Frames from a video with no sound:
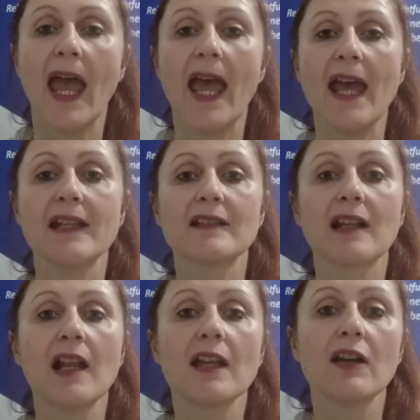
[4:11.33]
And
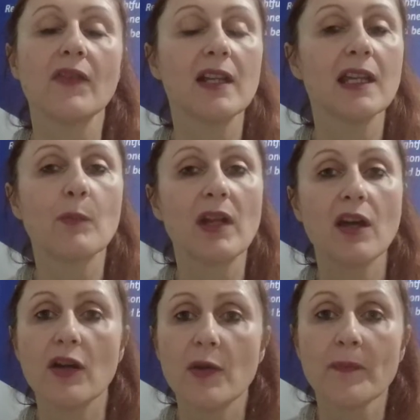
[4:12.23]
click on the link
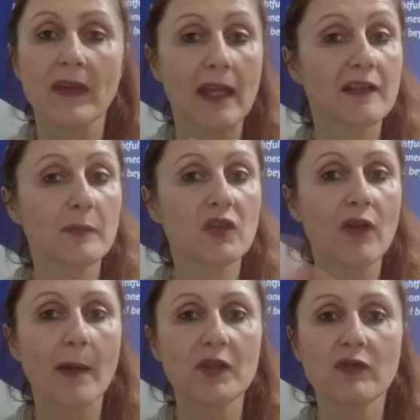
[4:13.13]
below and
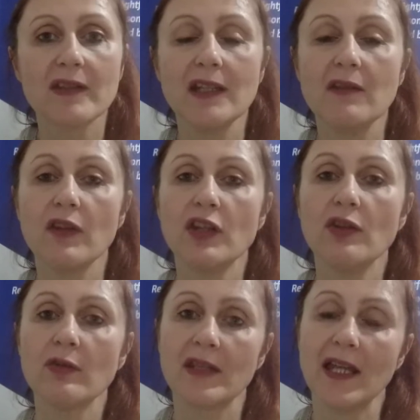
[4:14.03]
subscribe to receive
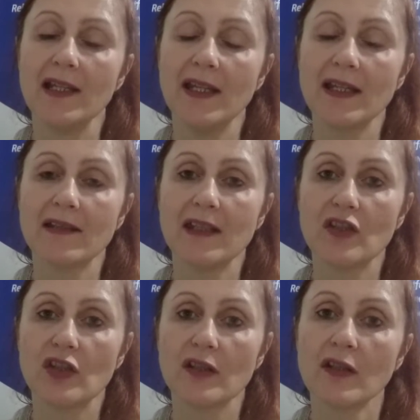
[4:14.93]
your daily
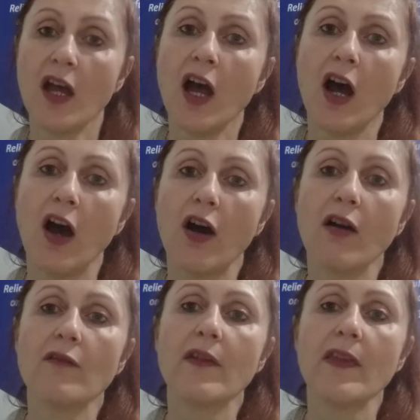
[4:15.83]
edition
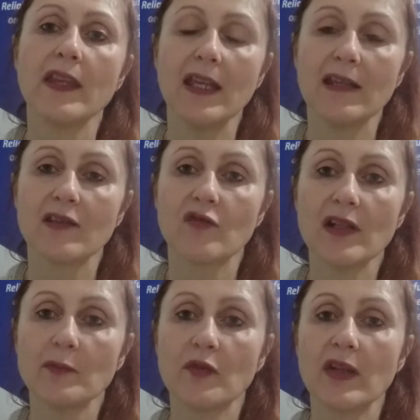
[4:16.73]
of the
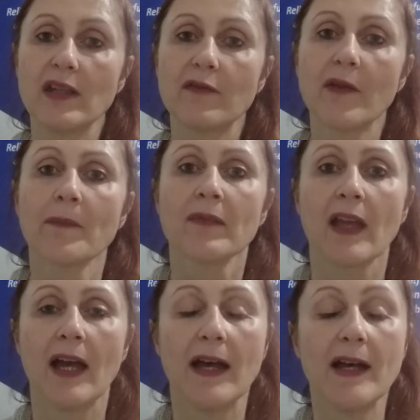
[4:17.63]
Israel Brief.
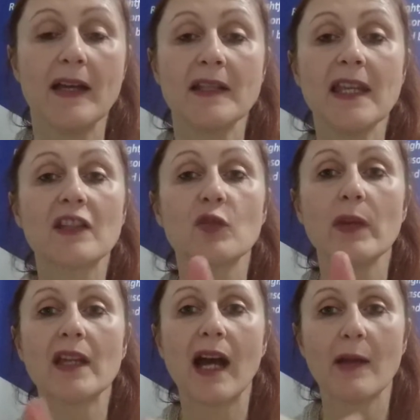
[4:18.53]
Next
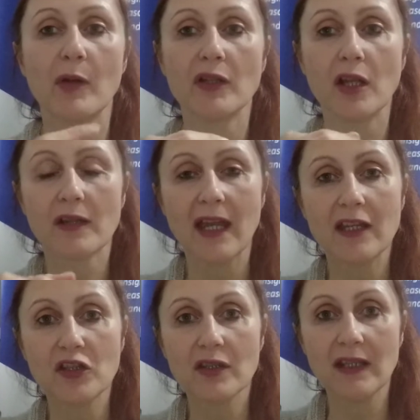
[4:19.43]
week, I'm on
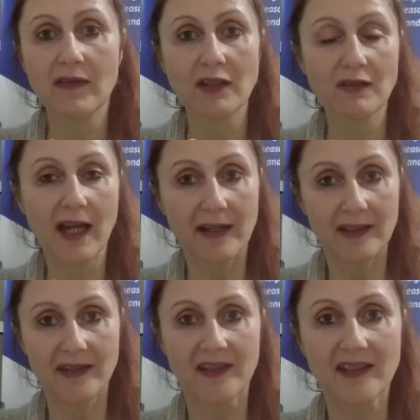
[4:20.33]
location in the
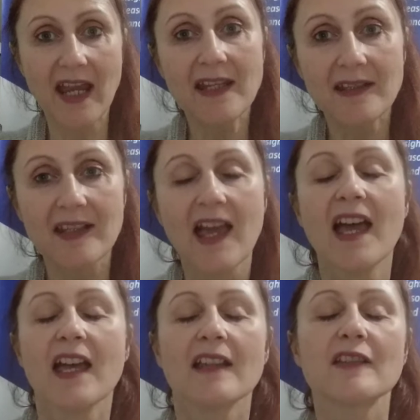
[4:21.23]
United States,
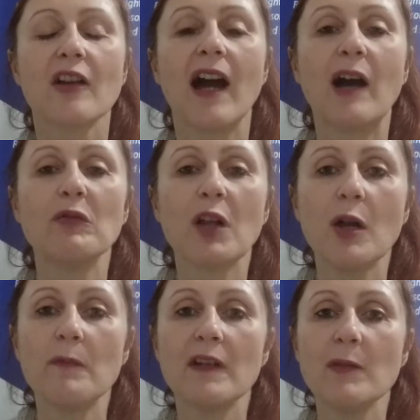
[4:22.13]
so I will
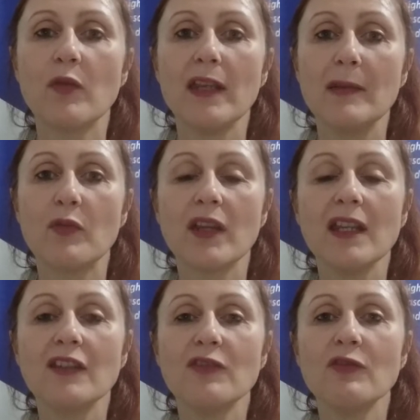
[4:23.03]
hopefully be
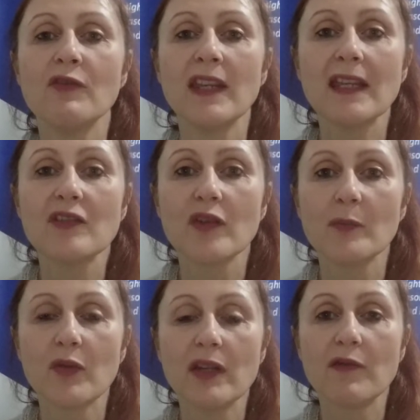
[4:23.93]
bringing you the Israel
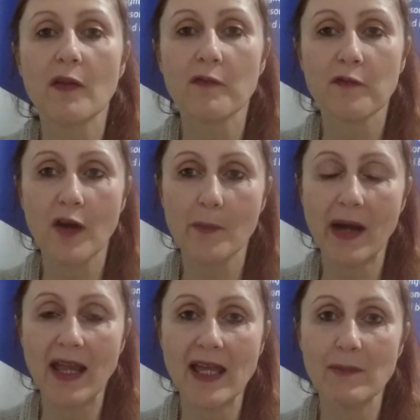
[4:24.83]
Brief from
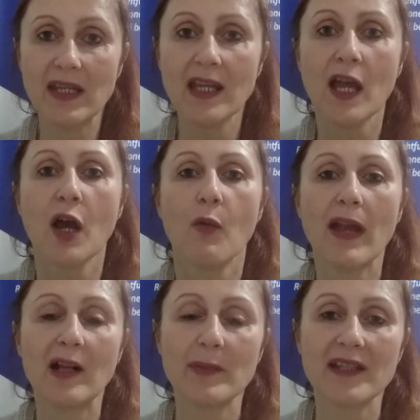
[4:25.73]
Miami,
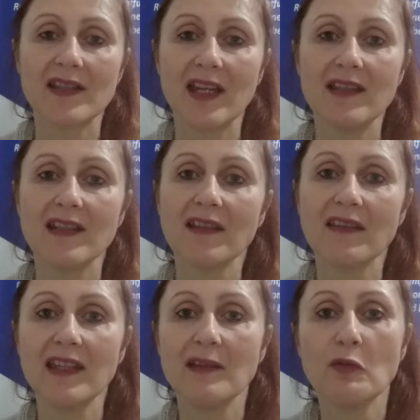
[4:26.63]
where I'll be attending
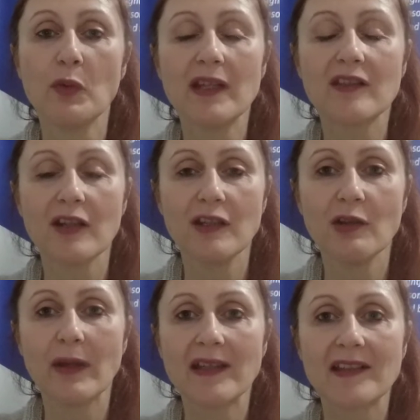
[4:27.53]
the WITSA
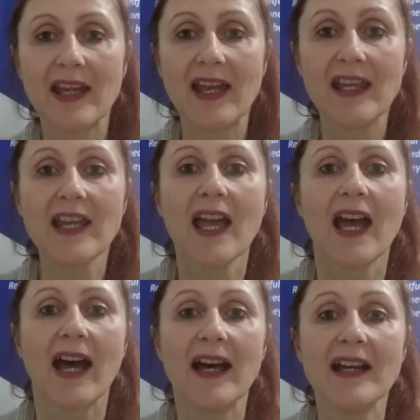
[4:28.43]
USA
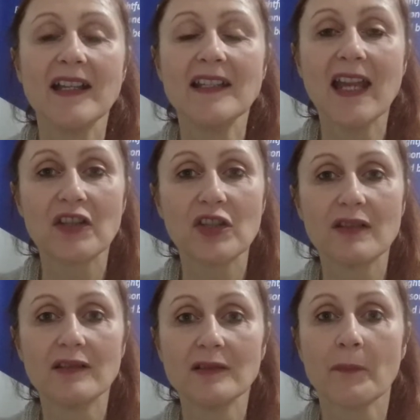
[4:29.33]

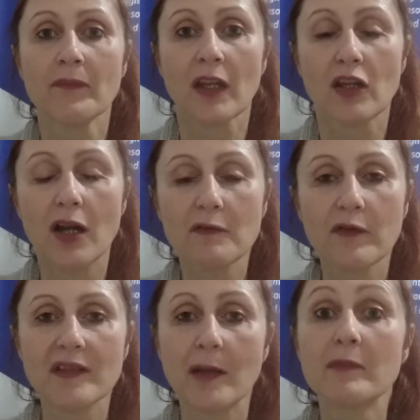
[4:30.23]
National
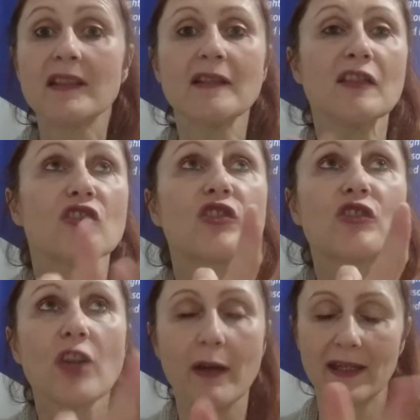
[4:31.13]
Conference. I'm
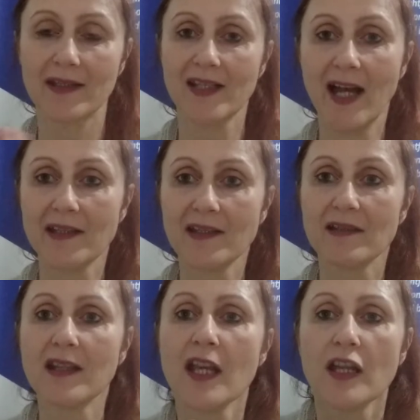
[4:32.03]
so
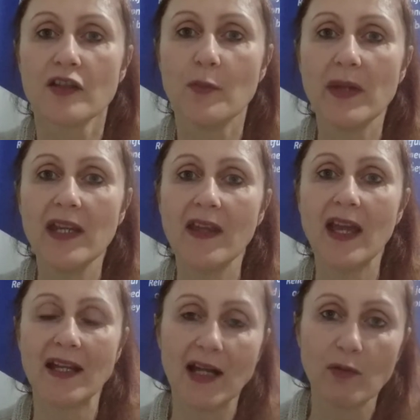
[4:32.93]
excited to be
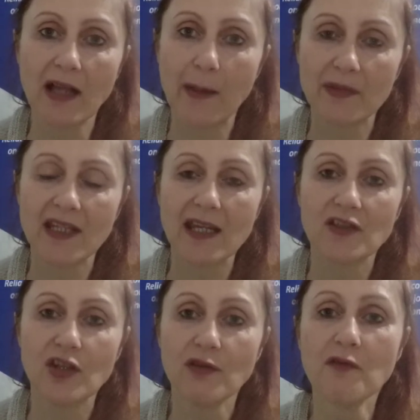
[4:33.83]
there, and I will
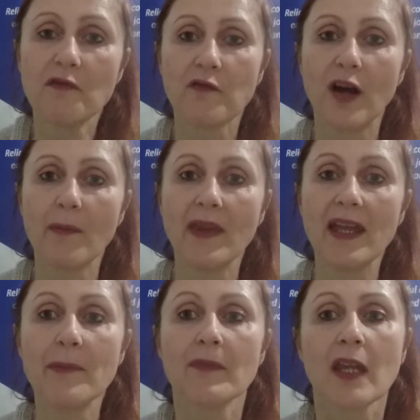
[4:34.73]
update you from
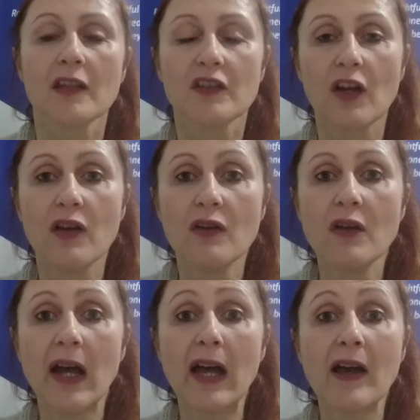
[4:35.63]
there. So
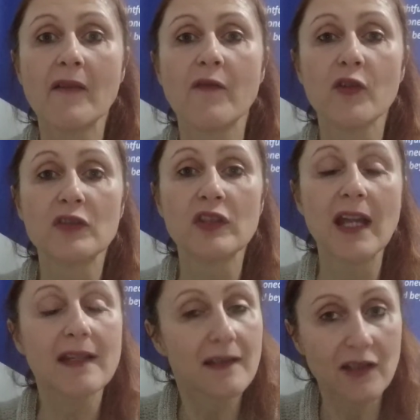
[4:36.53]
for
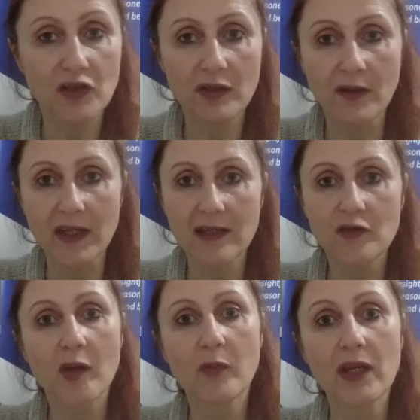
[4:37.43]
today's edition of the
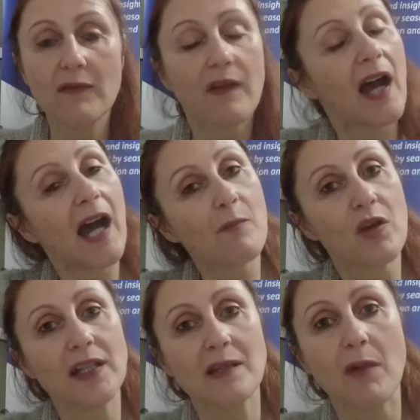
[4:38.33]
Israel Brief, I'm
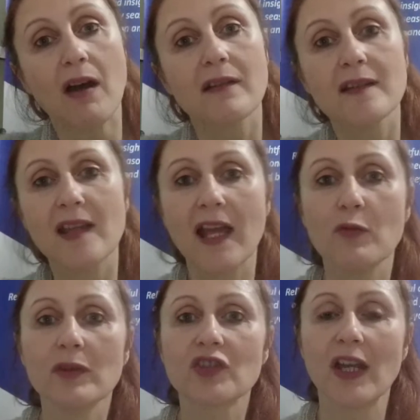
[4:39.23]
Rolene Marks,
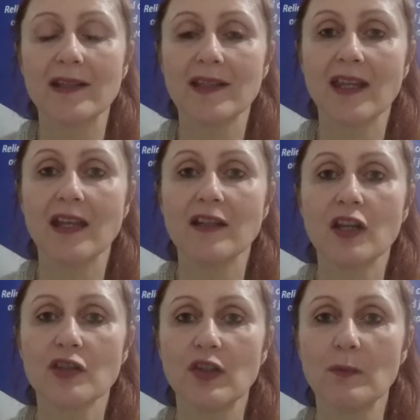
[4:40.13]
and we'll chat again
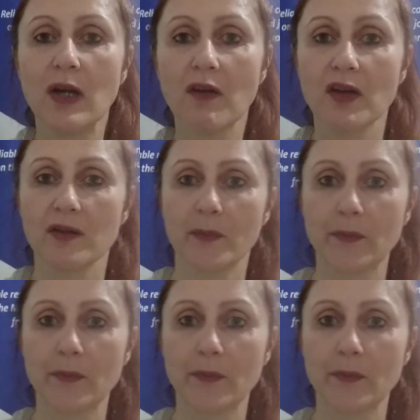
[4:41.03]
tomorrow.